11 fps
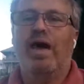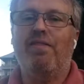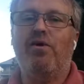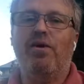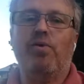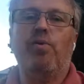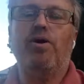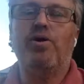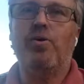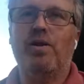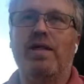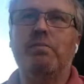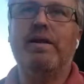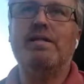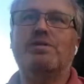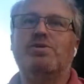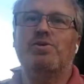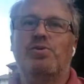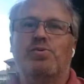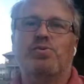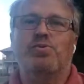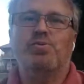And they're like, well, you're limited
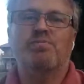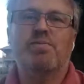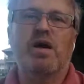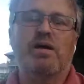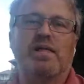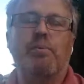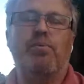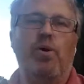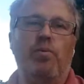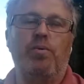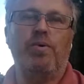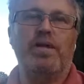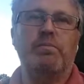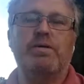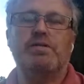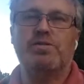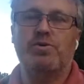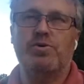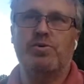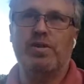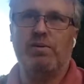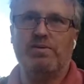to, at that point we were limited
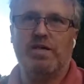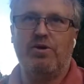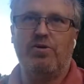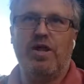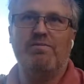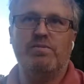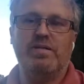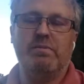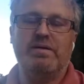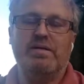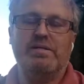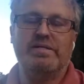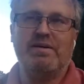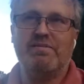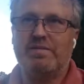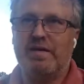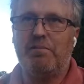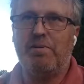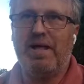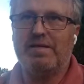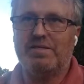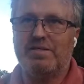to, they would say you're limited to 17
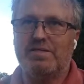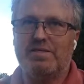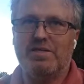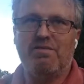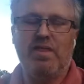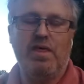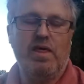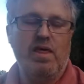places.